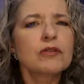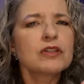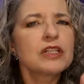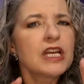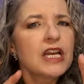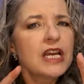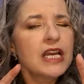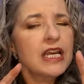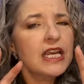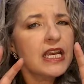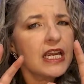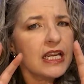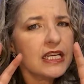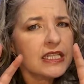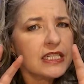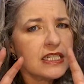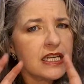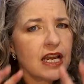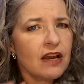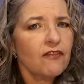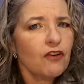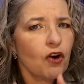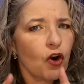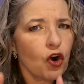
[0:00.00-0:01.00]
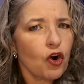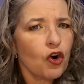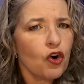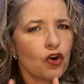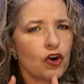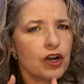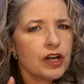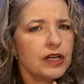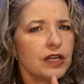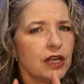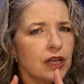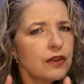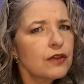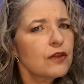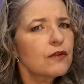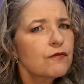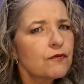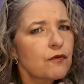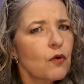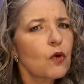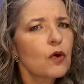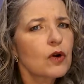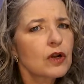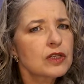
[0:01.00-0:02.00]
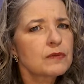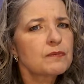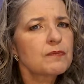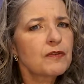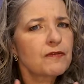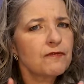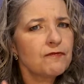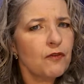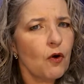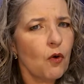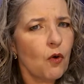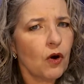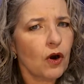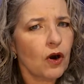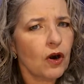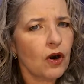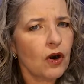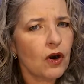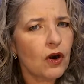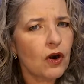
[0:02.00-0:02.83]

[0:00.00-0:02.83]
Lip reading: he has never heard it in the forest before,